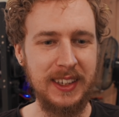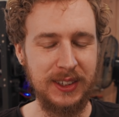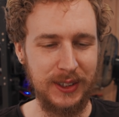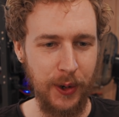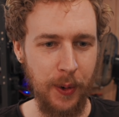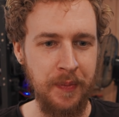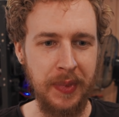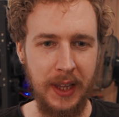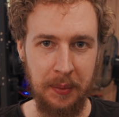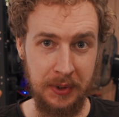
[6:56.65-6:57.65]
So
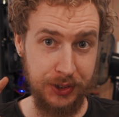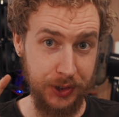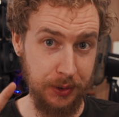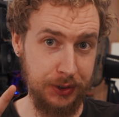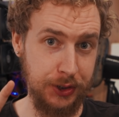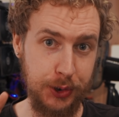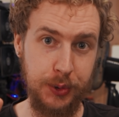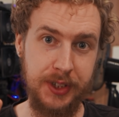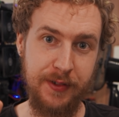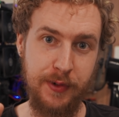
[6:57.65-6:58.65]
I'm going to show you
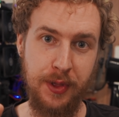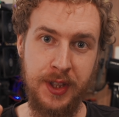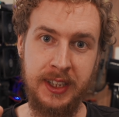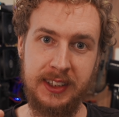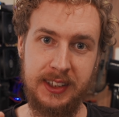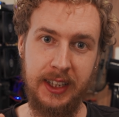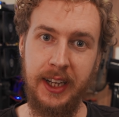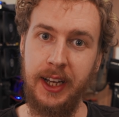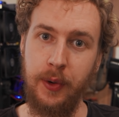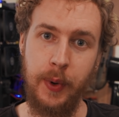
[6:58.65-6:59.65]
two different things
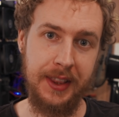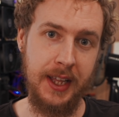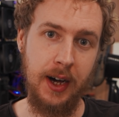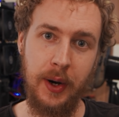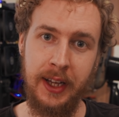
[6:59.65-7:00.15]
uh, right now.